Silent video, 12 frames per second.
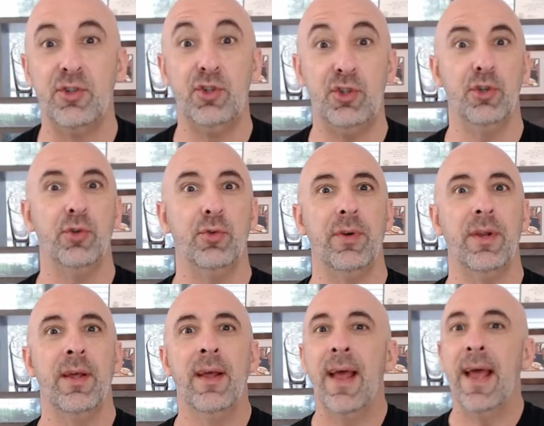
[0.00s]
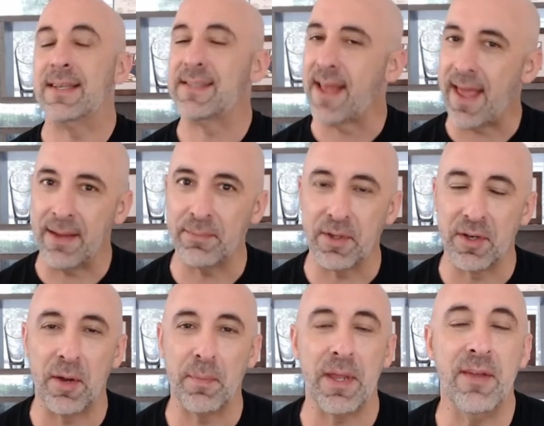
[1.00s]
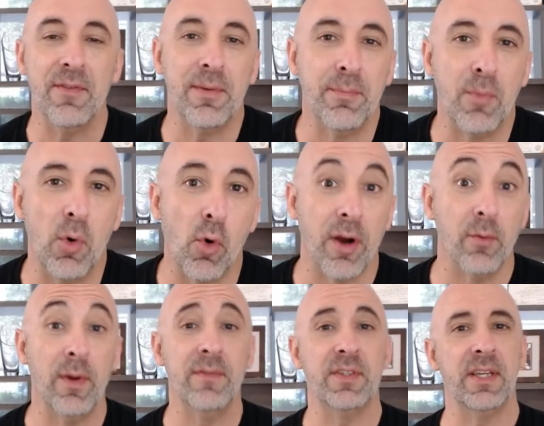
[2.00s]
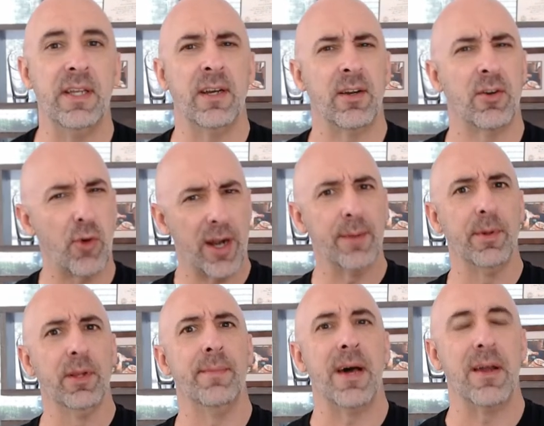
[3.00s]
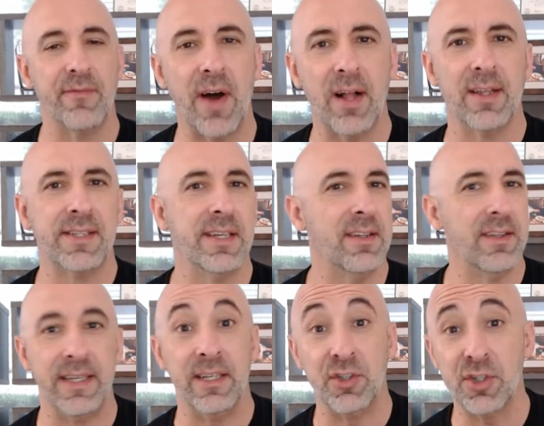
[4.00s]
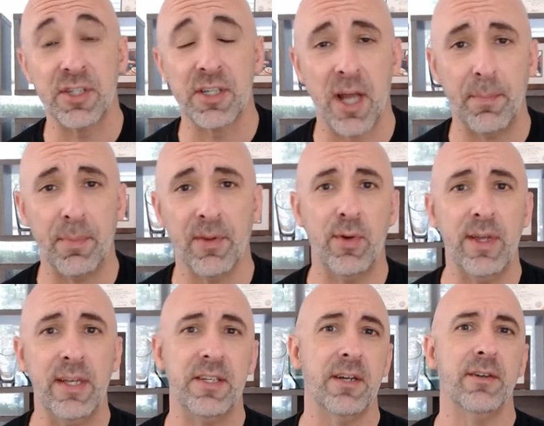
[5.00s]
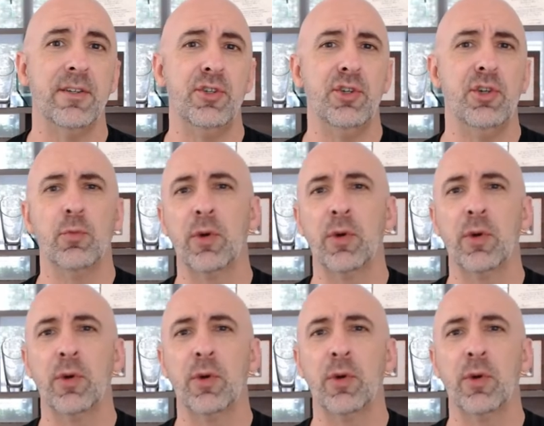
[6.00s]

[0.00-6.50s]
June has amped it up even more, and we've seen an incredible amount of volatility in just a couple of weeks here in June.